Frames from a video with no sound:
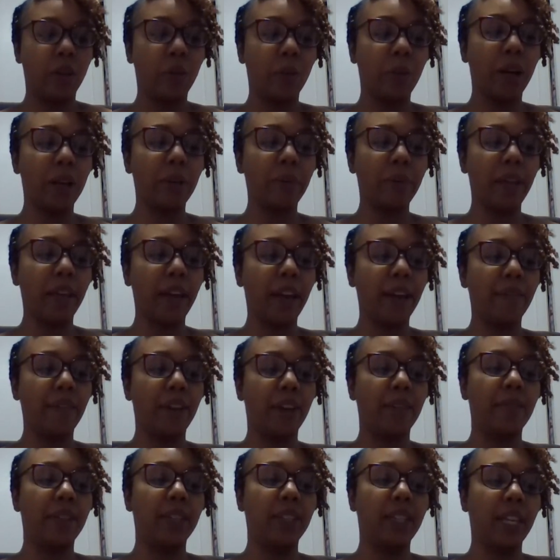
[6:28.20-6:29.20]
Why do we have
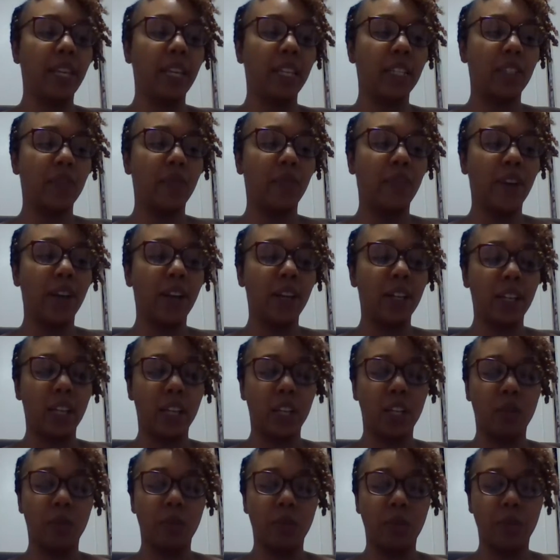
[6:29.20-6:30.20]
everything is fine
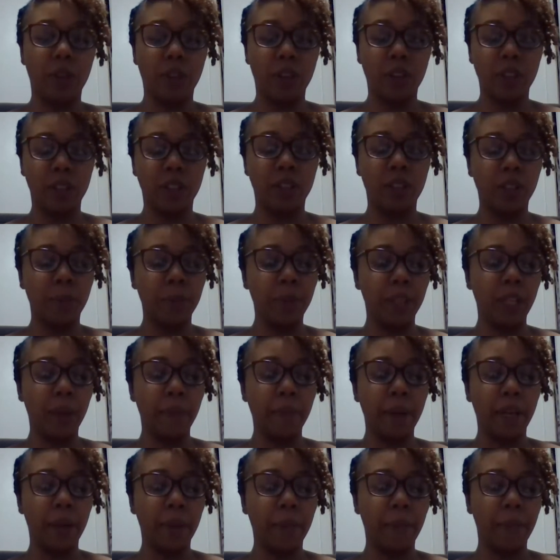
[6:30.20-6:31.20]
in the reverse? Something
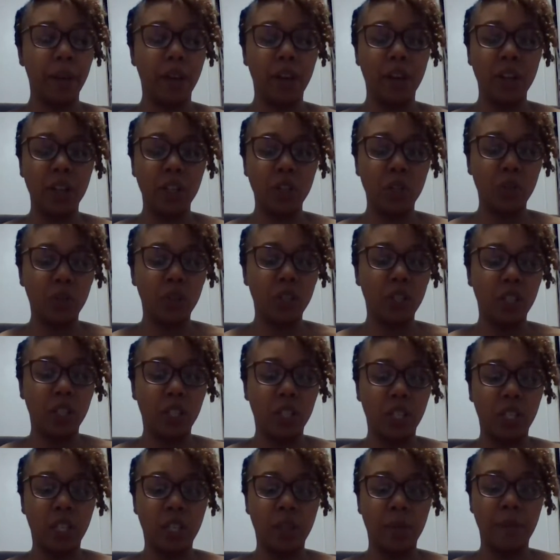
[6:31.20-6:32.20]
about a marriage or
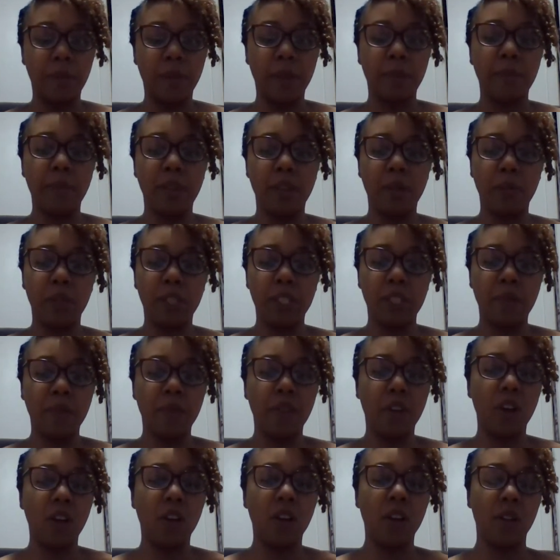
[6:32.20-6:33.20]
a commitment was
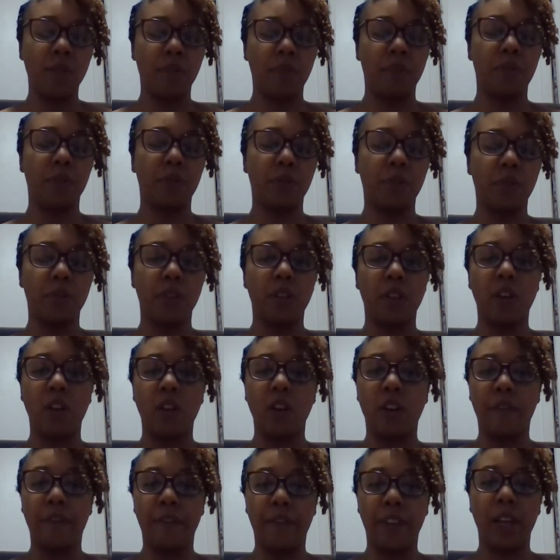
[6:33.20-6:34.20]
involved or
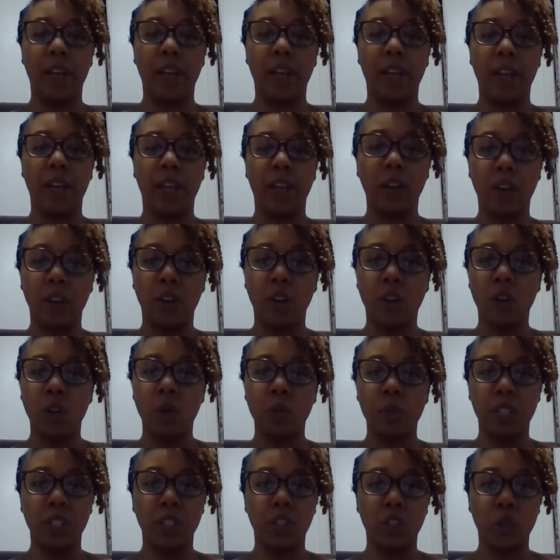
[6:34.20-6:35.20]
a family or a
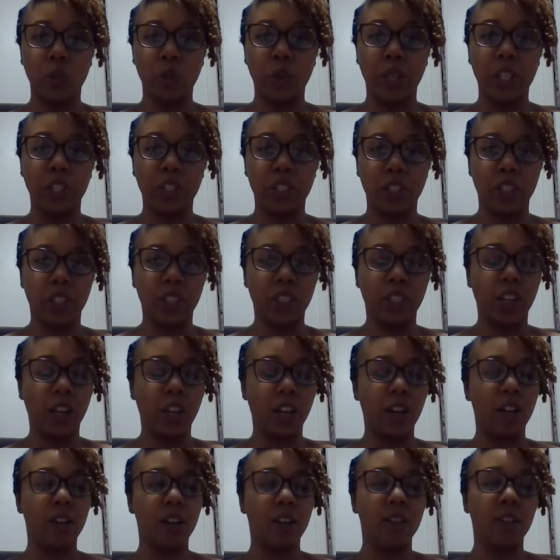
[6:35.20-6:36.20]
home situation, I
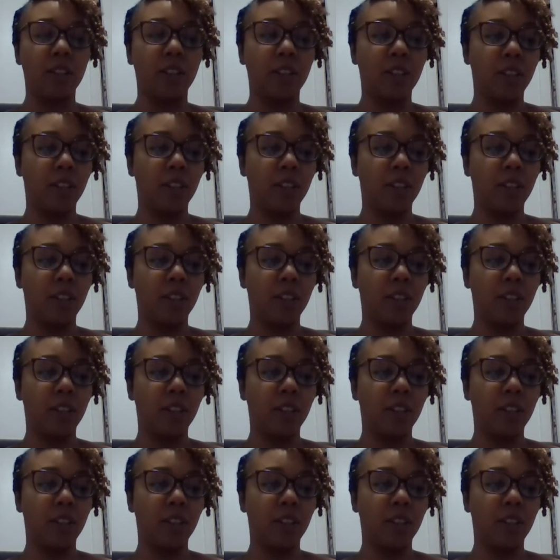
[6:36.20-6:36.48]
heard.